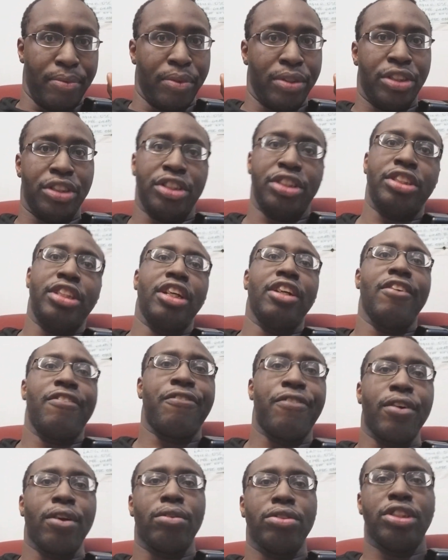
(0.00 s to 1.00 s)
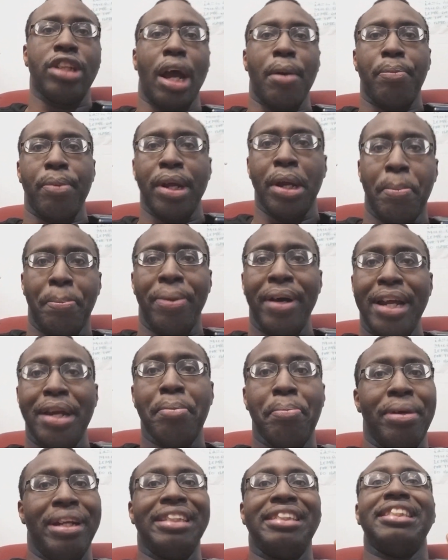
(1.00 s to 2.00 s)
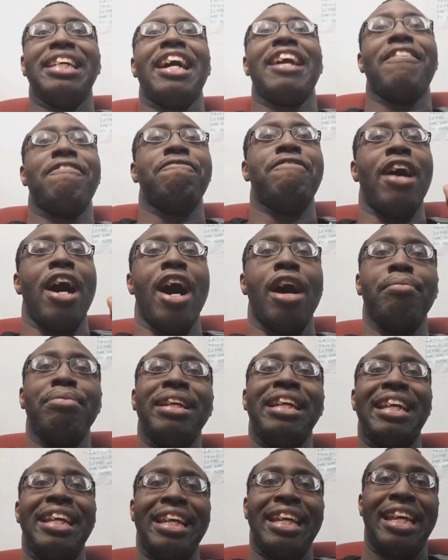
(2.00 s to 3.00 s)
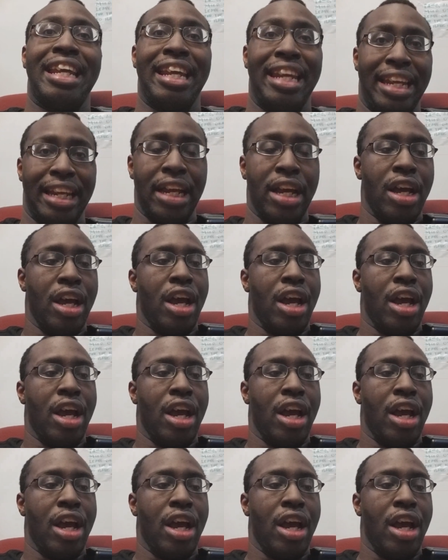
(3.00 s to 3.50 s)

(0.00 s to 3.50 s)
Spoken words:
which is still a frequency operated button, but it's not a fob key.